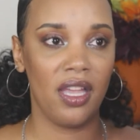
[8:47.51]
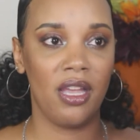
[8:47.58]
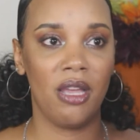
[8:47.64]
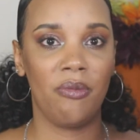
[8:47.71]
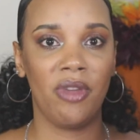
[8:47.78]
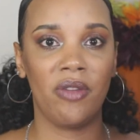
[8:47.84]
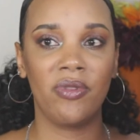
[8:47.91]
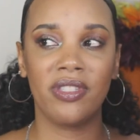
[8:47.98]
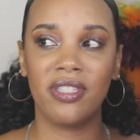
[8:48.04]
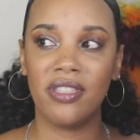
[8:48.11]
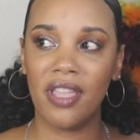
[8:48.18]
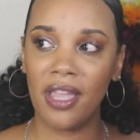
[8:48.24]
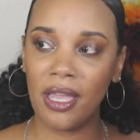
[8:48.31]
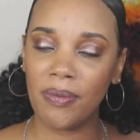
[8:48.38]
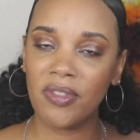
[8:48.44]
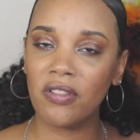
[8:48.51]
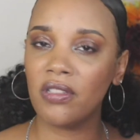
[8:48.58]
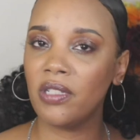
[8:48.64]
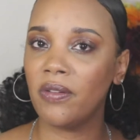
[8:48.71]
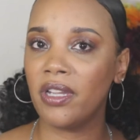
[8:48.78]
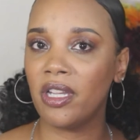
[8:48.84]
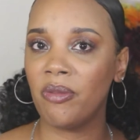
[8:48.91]
Um, I would
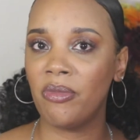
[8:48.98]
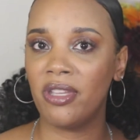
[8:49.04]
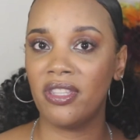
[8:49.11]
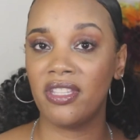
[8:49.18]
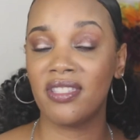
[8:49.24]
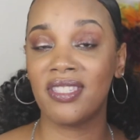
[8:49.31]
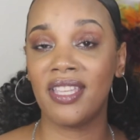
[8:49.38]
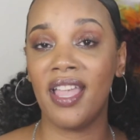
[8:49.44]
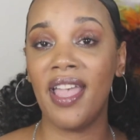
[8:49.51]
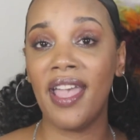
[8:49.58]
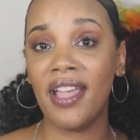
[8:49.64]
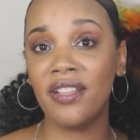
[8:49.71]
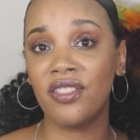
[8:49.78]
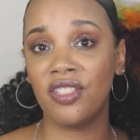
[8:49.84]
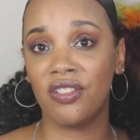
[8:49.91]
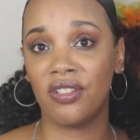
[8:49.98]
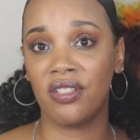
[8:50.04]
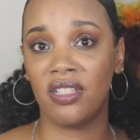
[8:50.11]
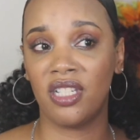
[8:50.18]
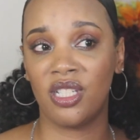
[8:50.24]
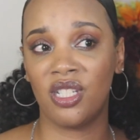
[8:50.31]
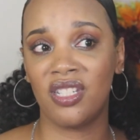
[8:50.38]
absolutely recommend this to add to your
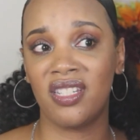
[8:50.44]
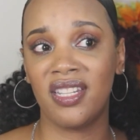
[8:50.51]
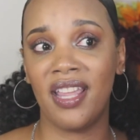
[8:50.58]
collection,